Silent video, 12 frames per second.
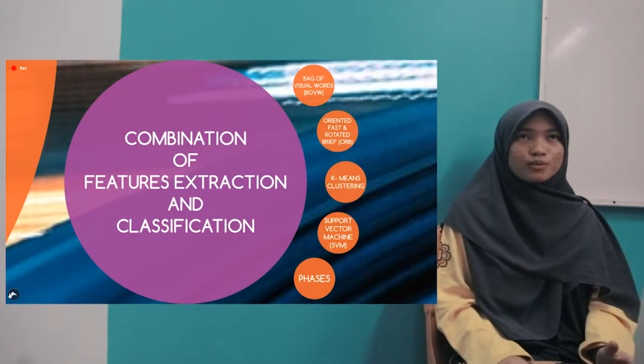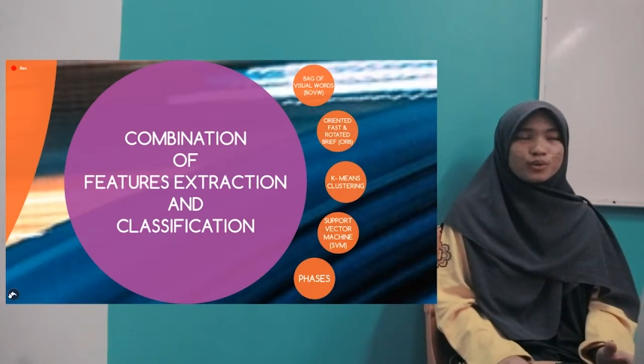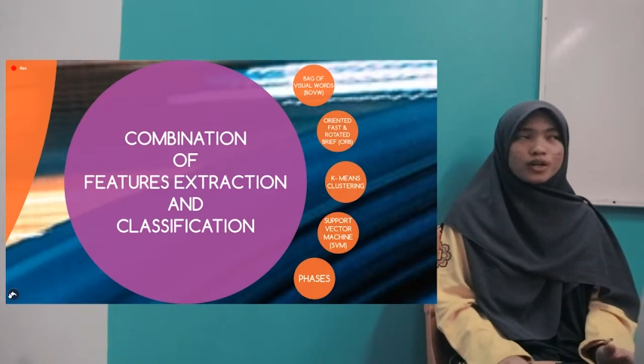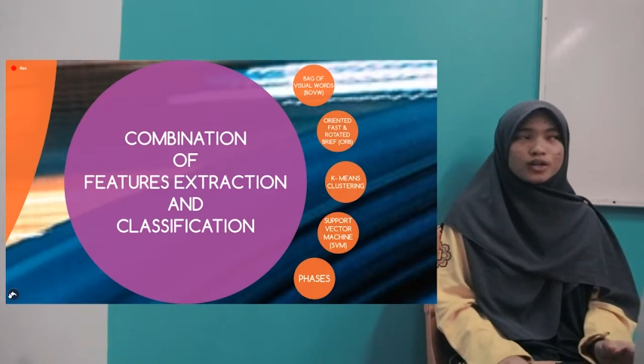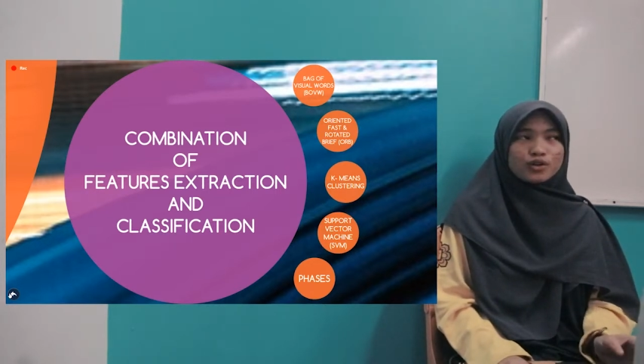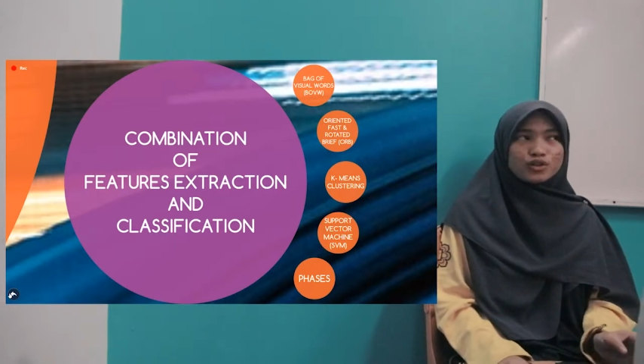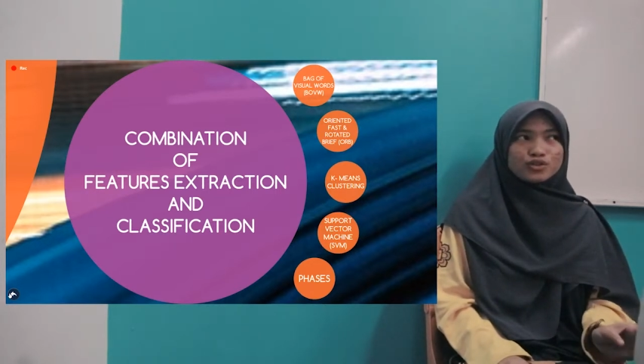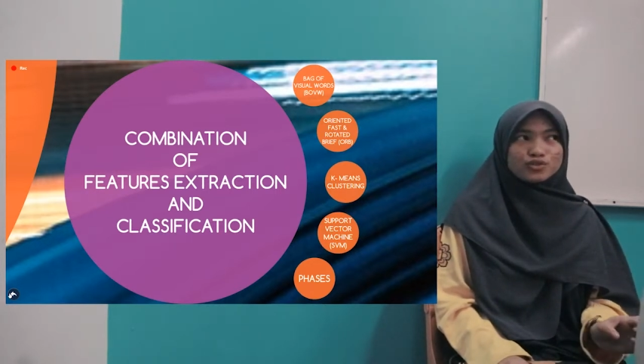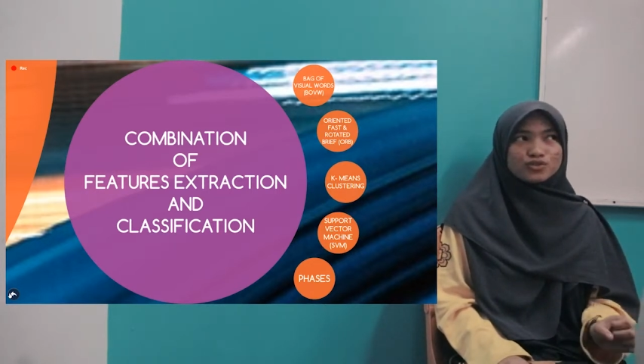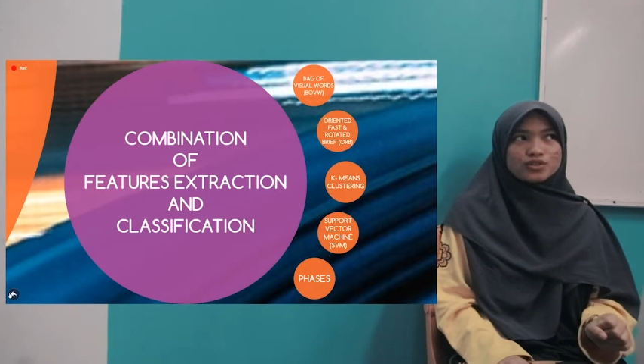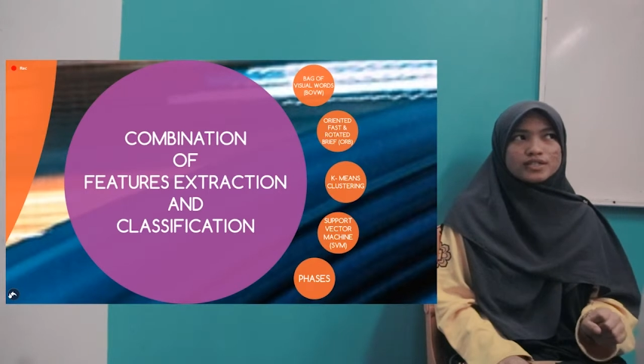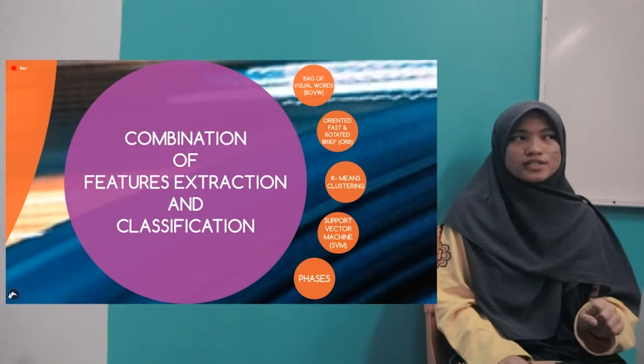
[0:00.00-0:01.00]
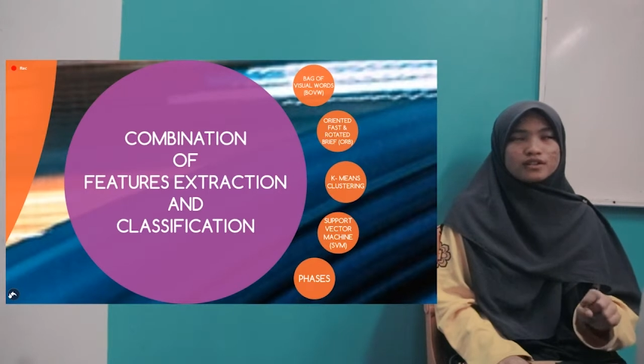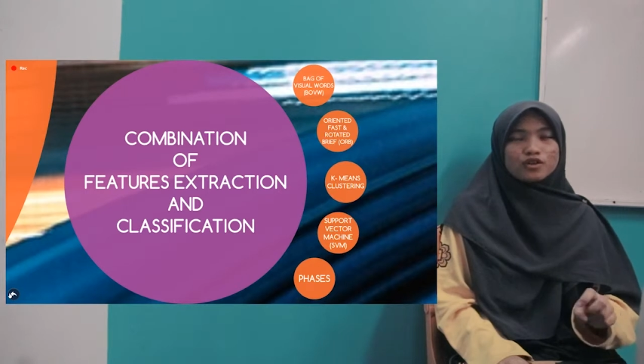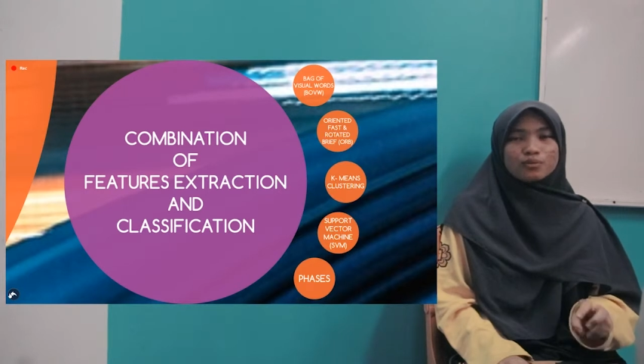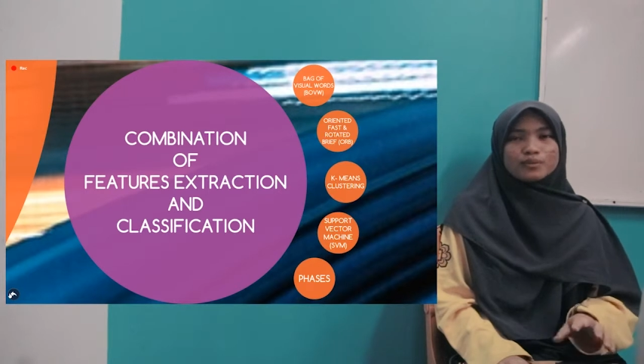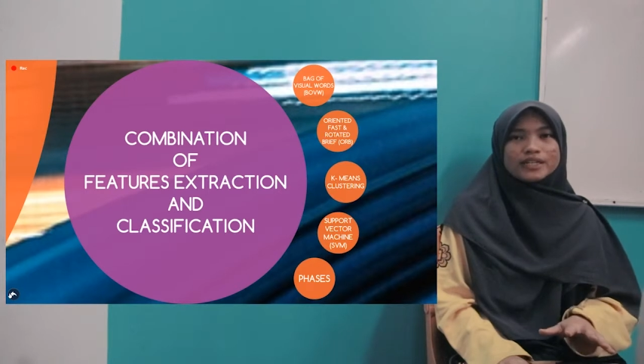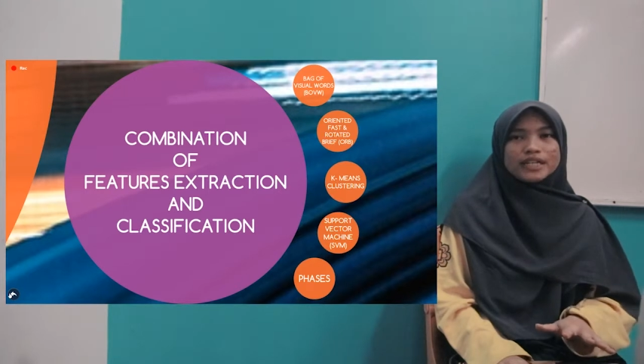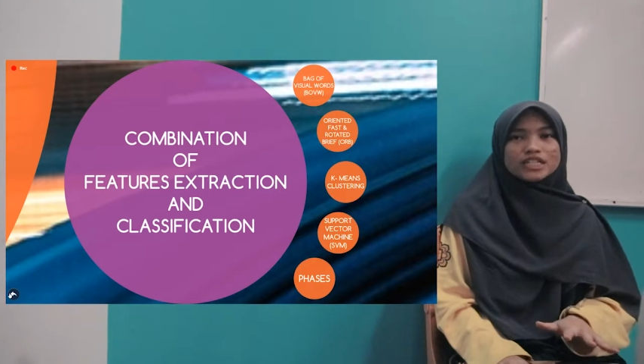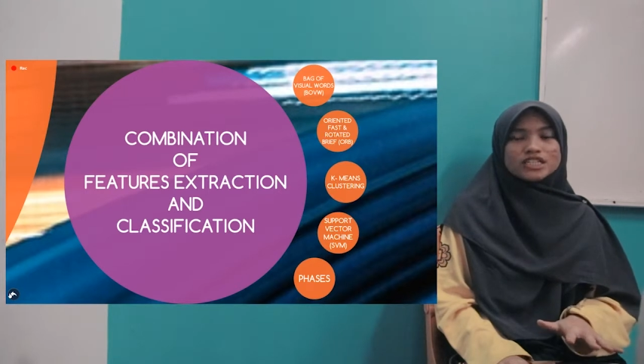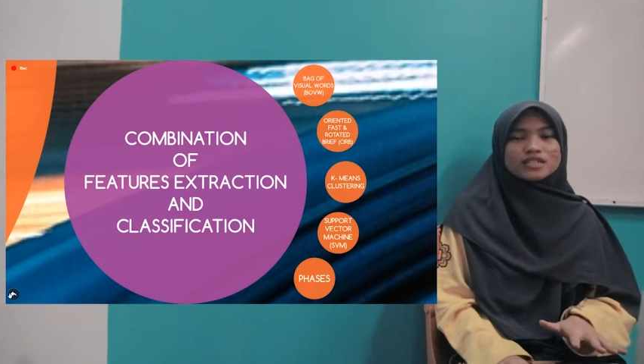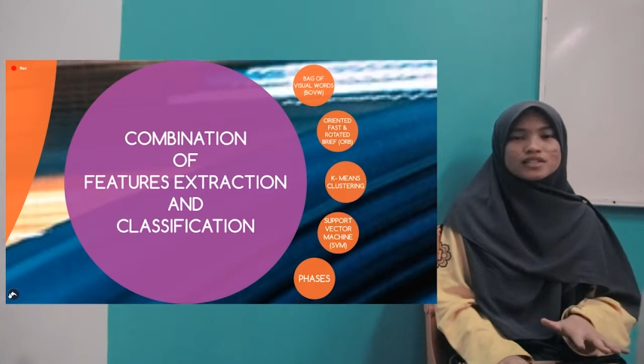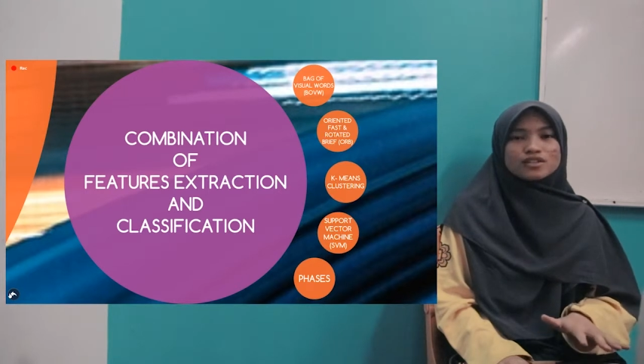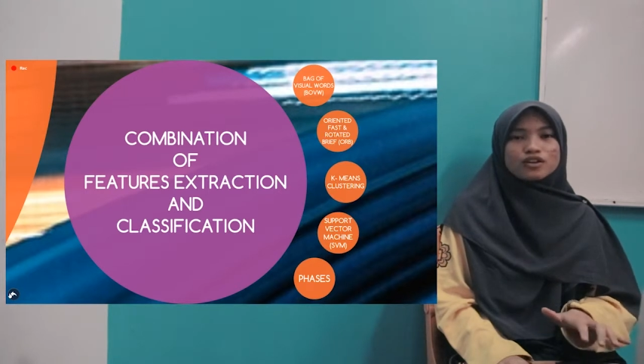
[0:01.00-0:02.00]
we are going to use the
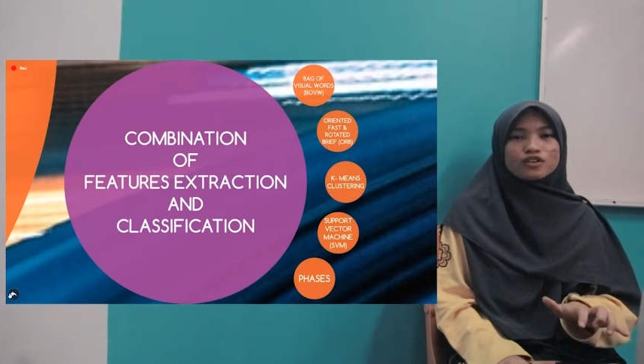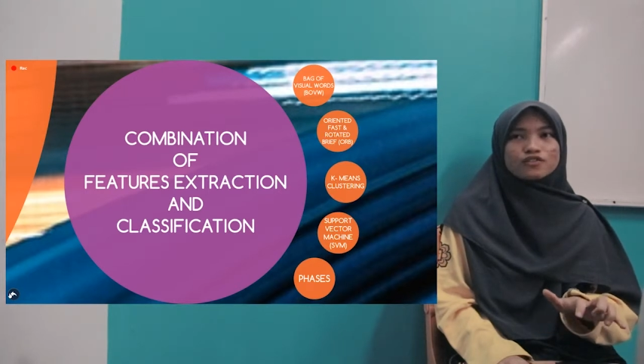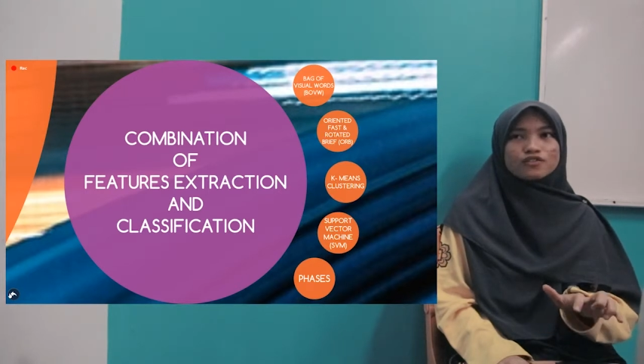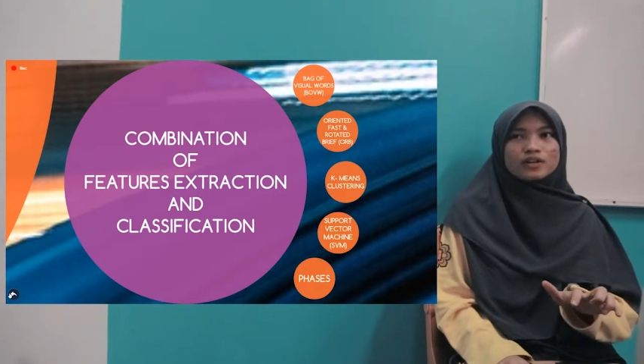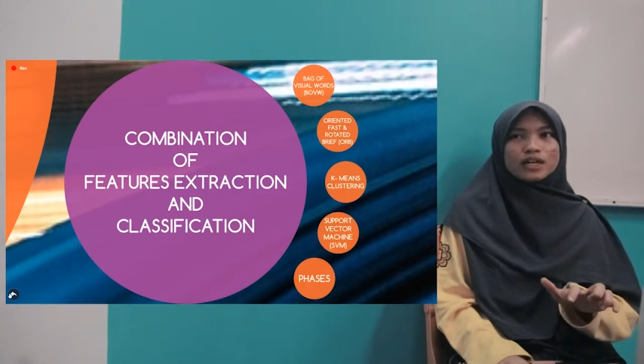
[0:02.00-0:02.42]
combinations of